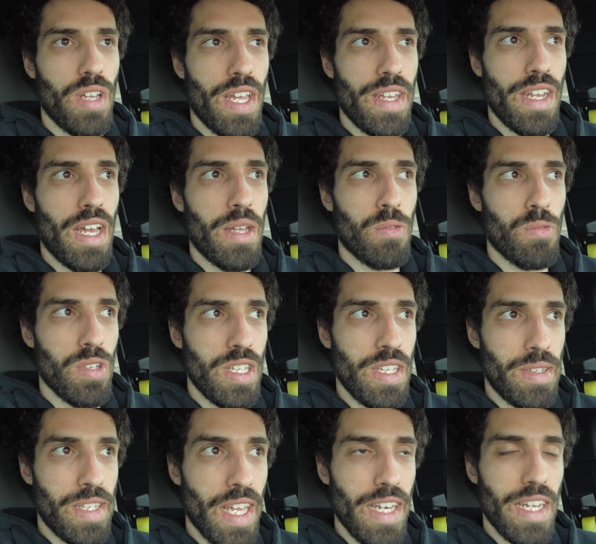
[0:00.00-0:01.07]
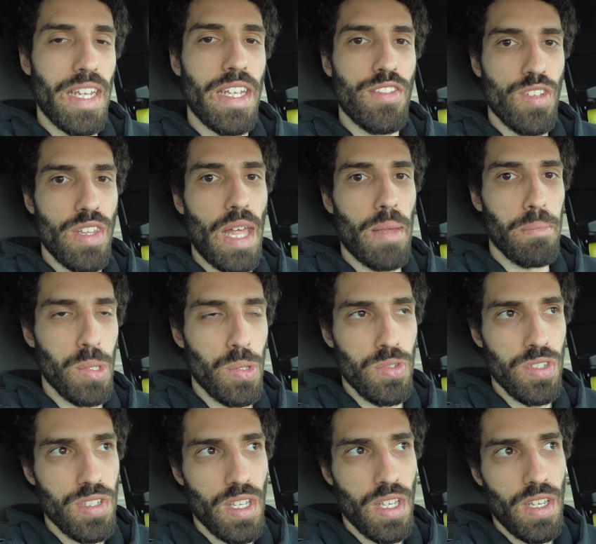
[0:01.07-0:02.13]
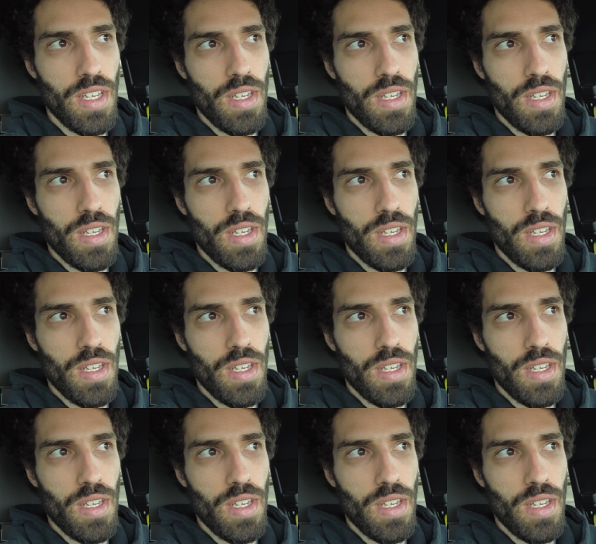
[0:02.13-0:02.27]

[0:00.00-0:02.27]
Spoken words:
and not really getting into that boost.